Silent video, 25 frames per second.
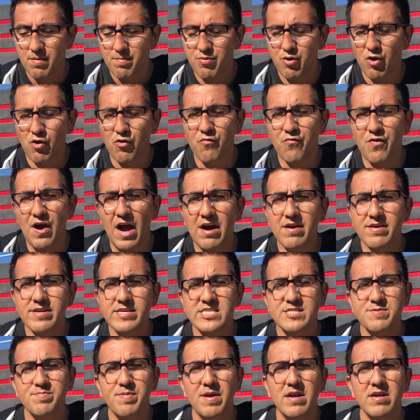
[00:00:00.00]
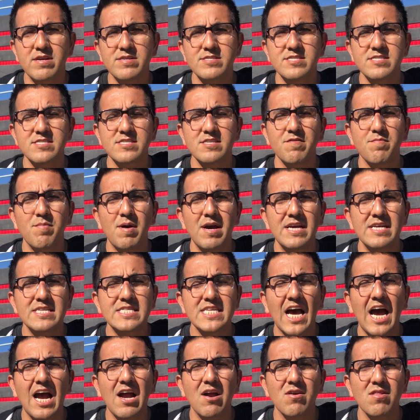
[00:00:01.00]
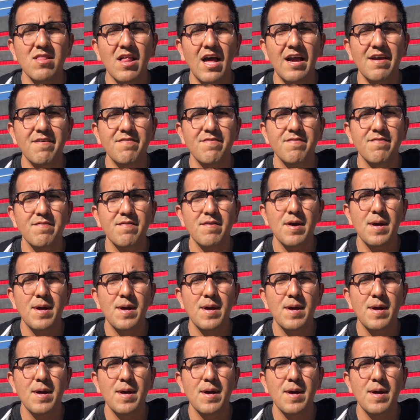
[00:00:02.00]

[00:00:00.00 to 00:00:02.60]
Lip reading: profound experiences of my entire life.